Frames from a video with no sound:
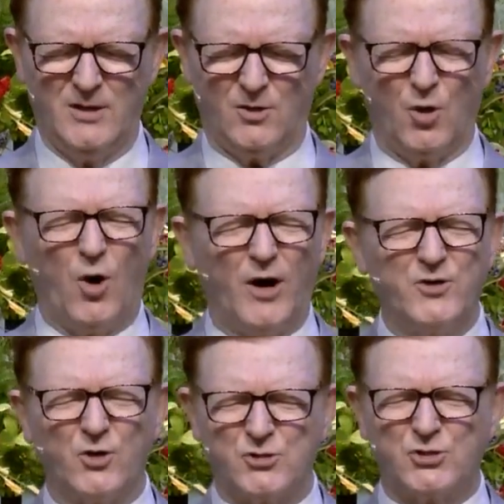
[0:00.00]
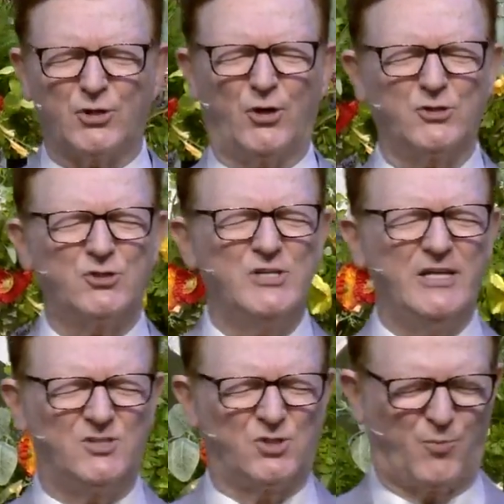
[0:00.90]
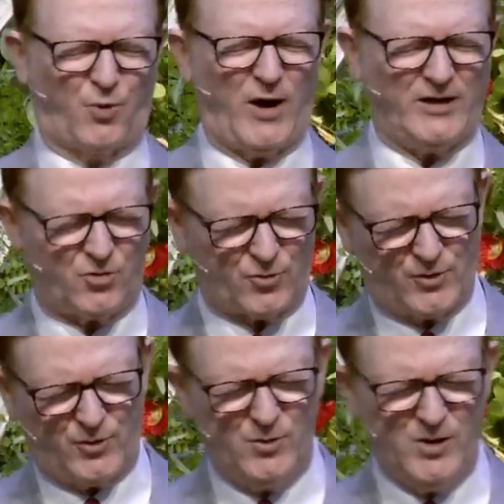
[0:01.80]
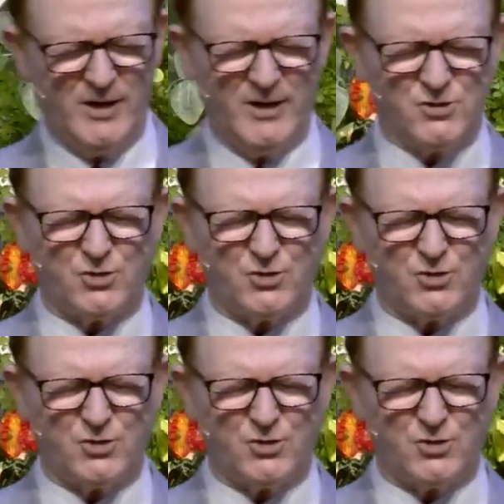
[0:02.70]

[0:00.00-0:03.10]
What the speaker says: Lord, your church needs a breakthrough.